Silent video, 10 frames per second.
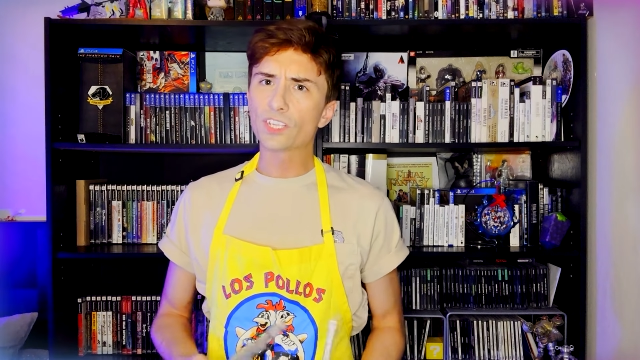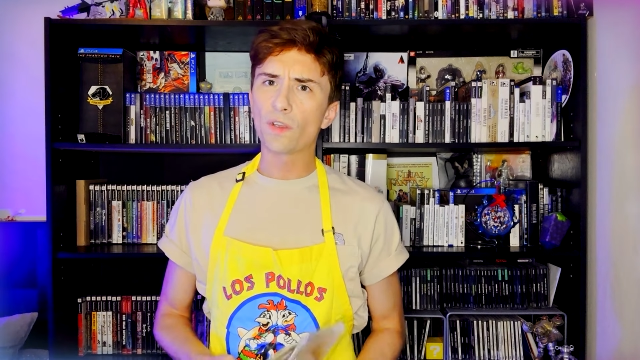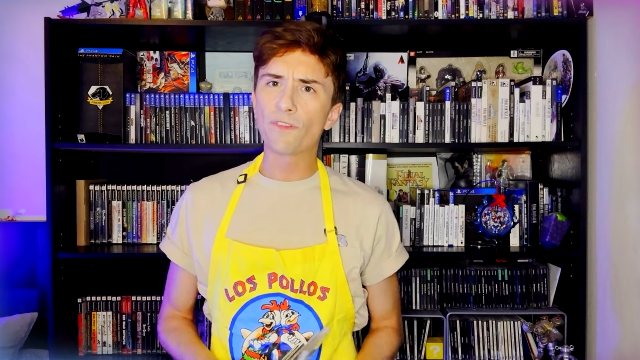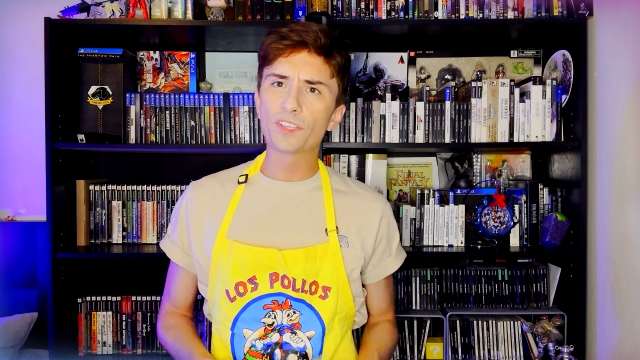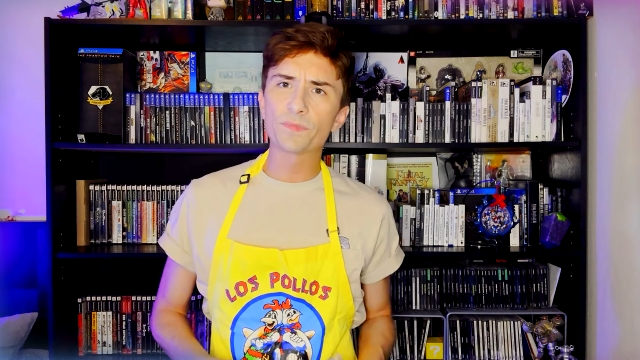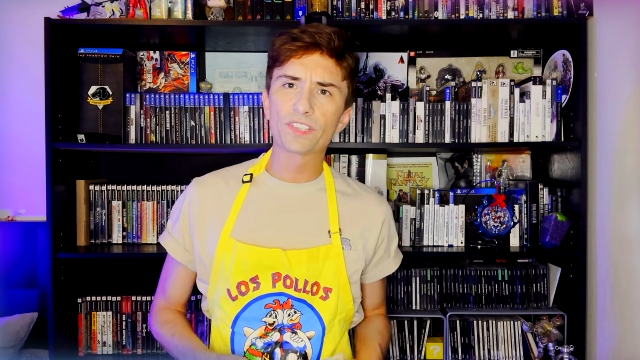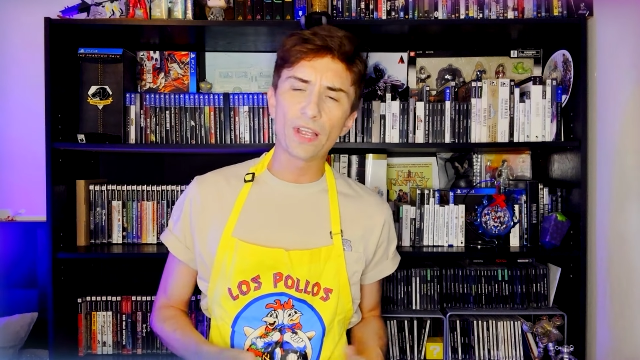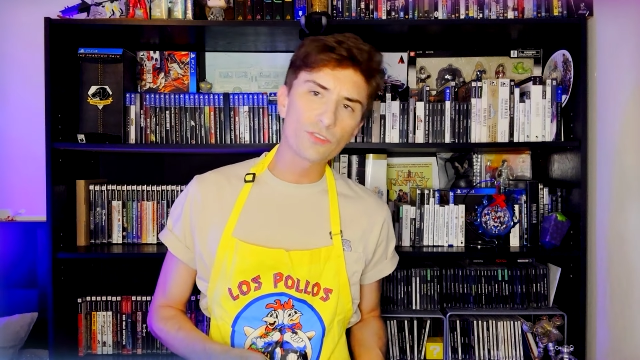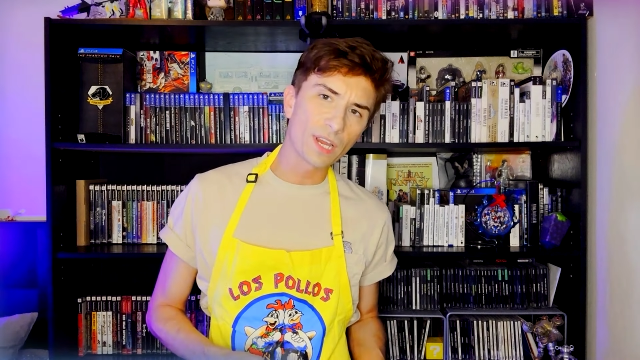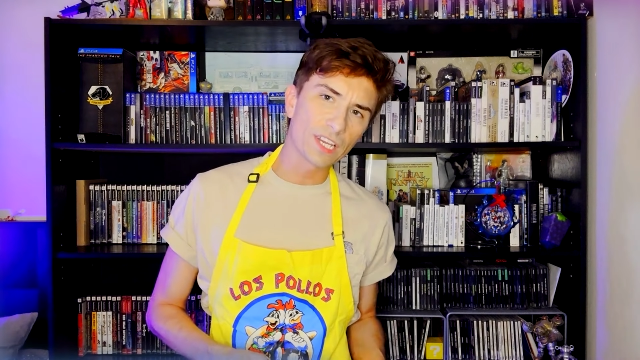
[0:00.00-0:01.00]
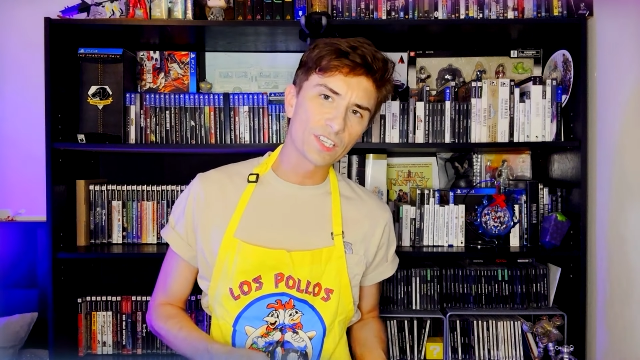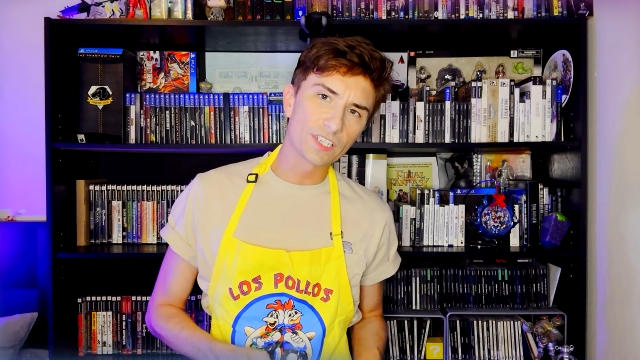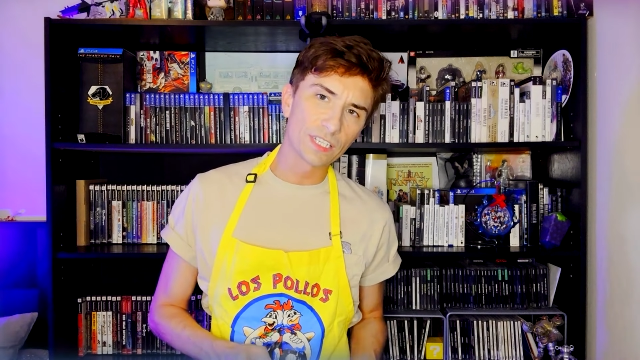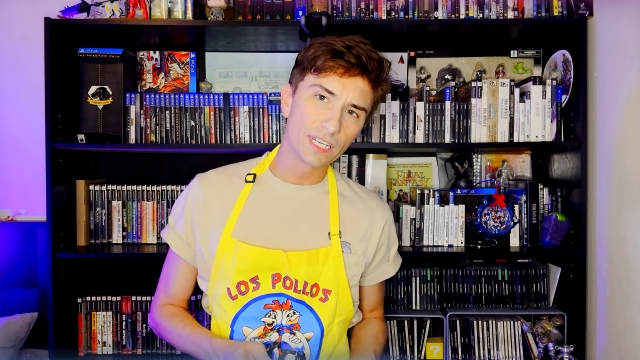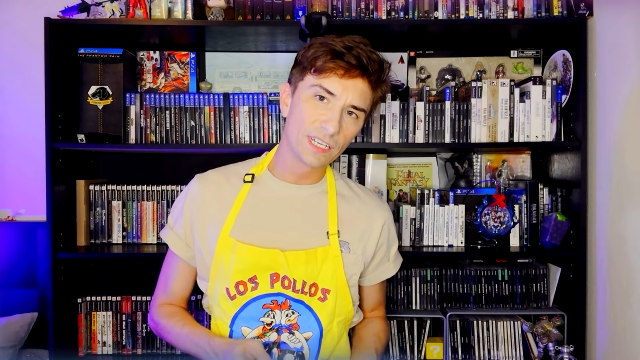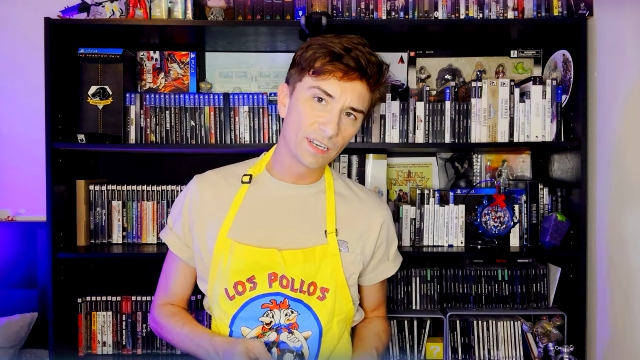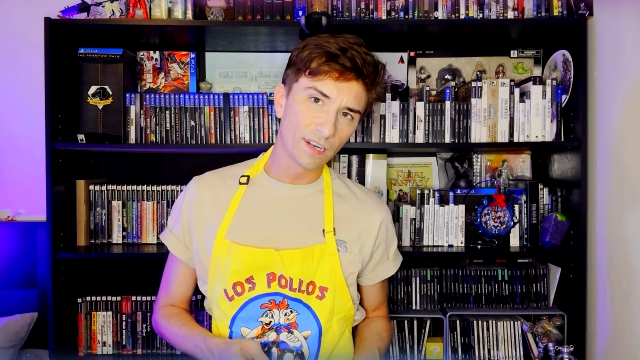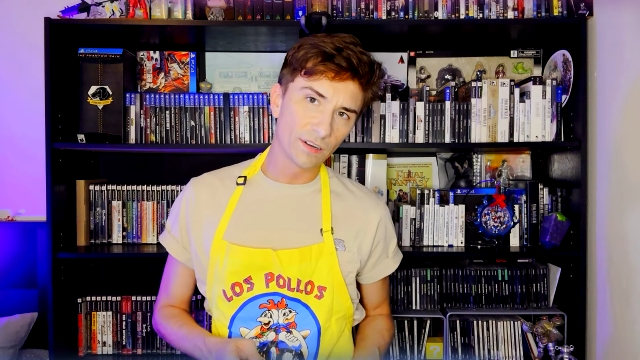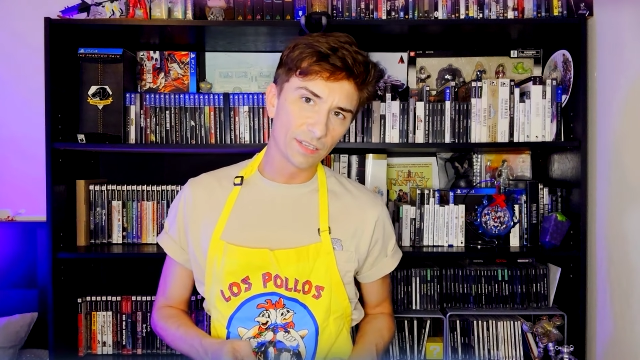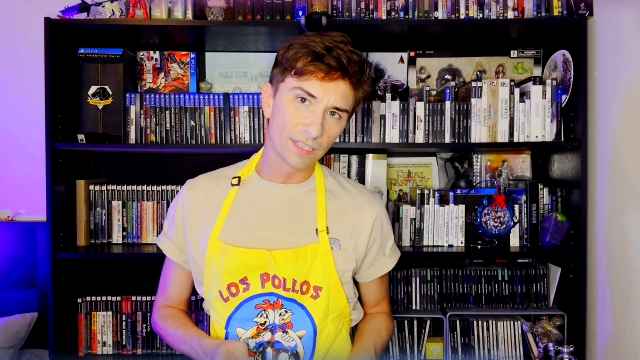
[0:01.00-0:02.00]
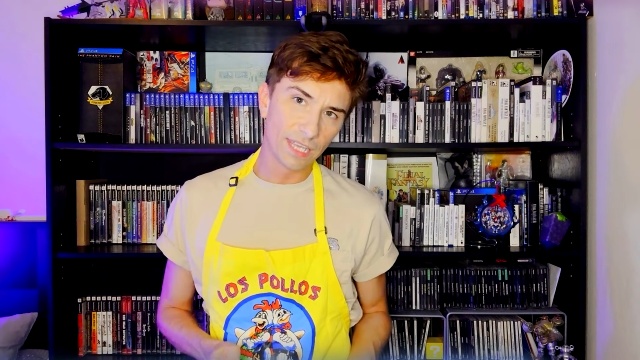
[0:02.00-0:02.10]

So I found some soundtracks in here